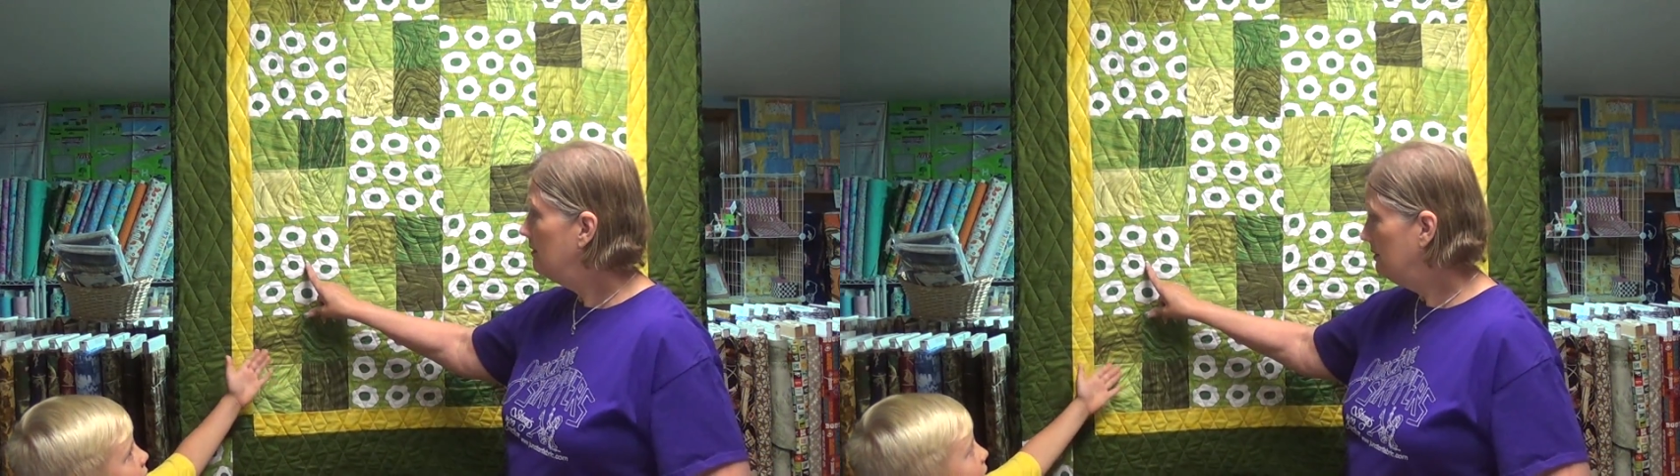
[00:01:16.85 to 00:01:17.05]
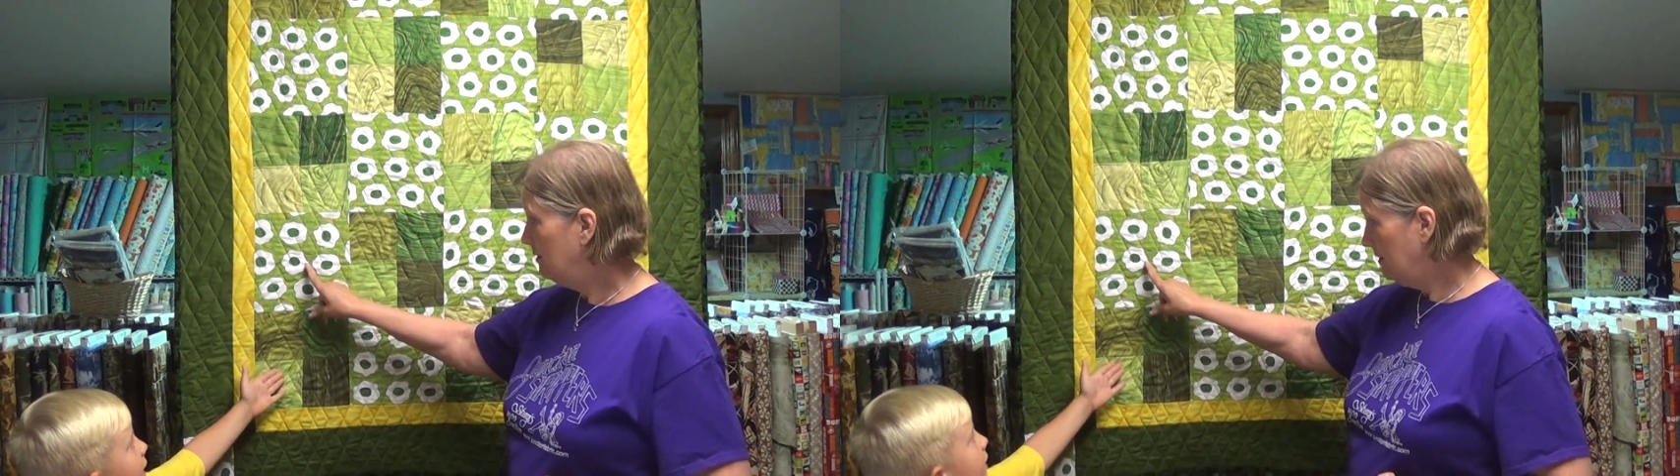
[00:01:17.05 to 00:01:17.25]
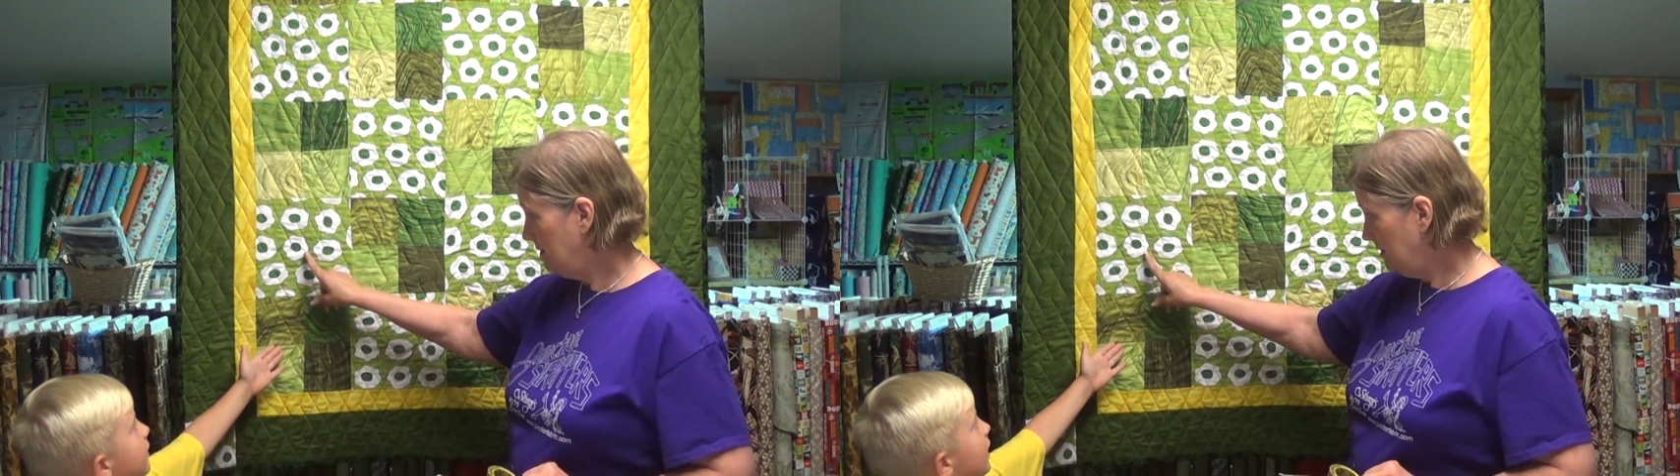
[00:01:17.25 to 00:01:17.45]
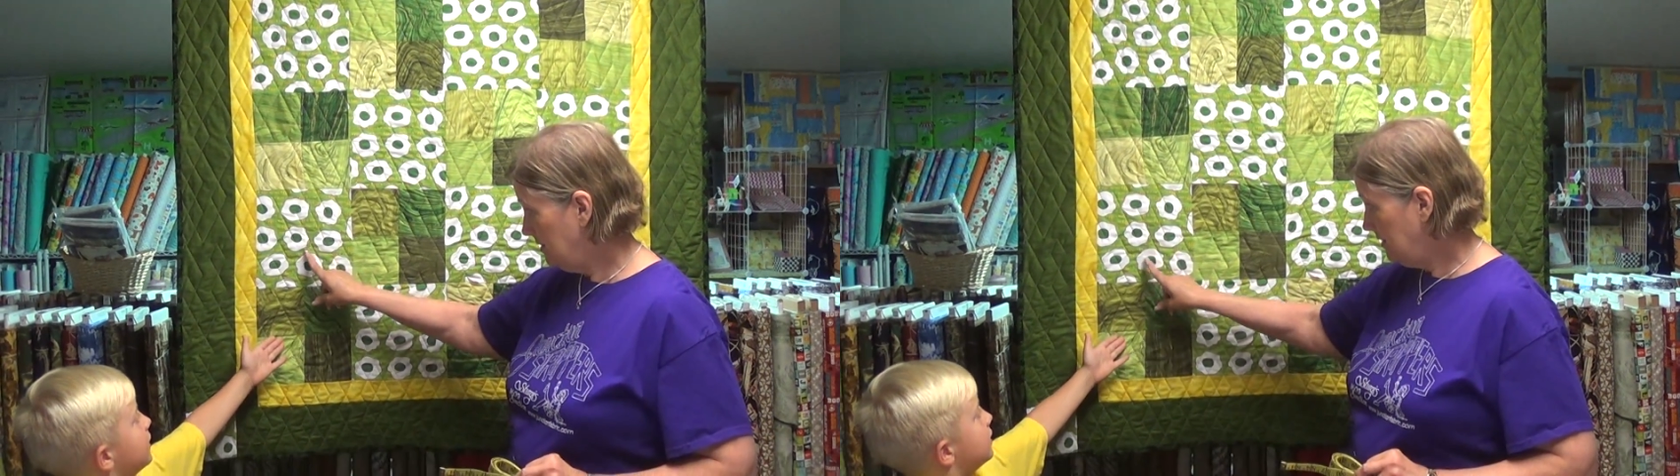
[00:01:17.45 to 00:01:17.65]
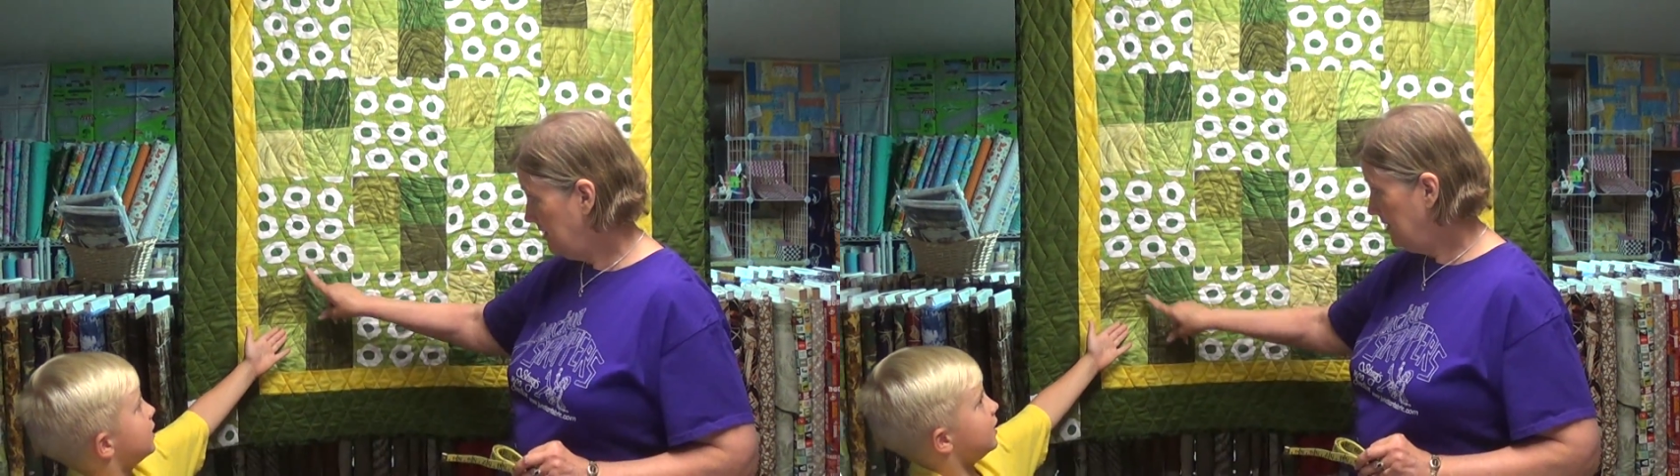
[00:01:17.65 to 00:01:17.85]
length
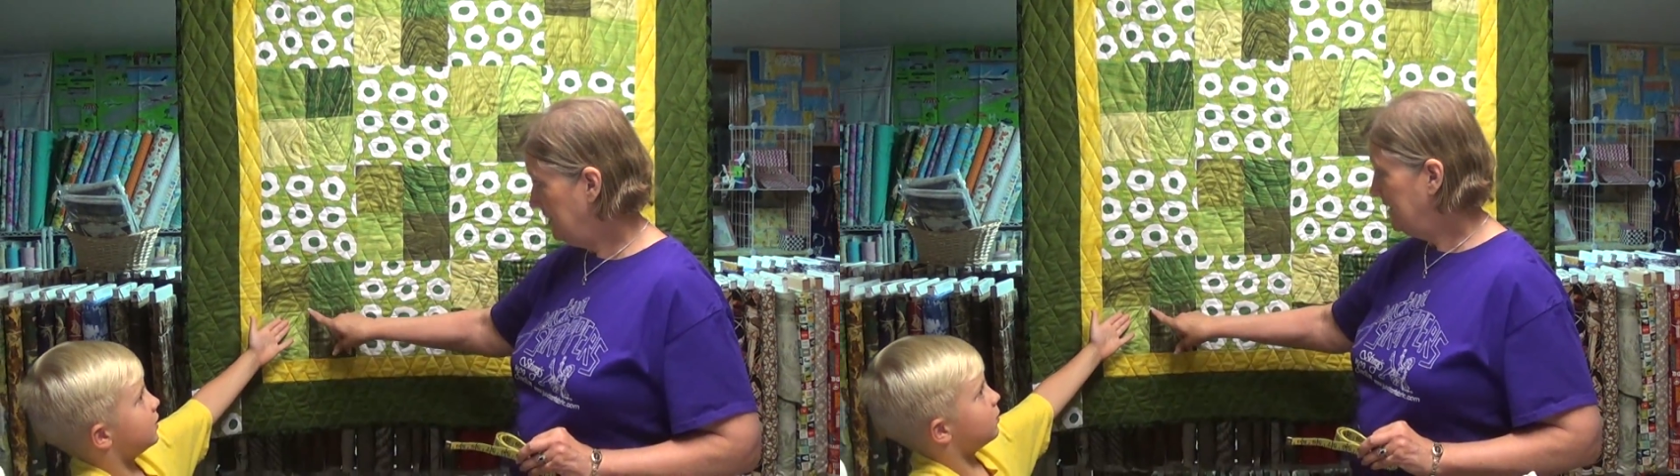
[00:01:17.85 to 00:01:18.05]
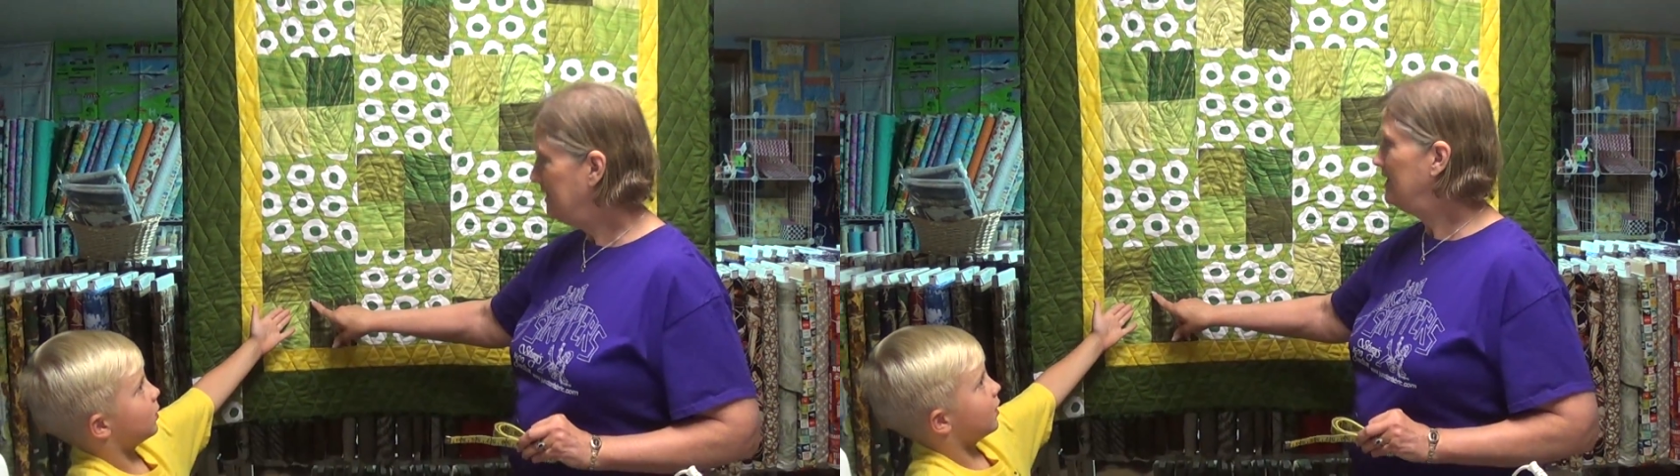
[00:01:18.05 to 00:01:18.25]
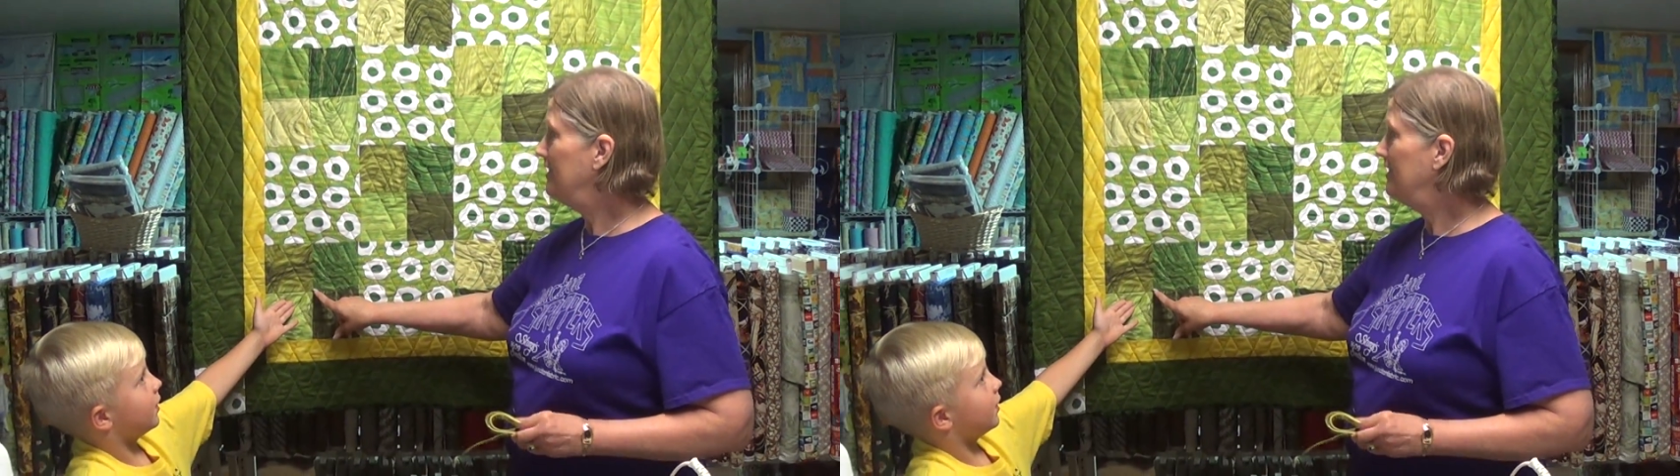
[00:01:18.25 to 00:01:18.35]
as these were.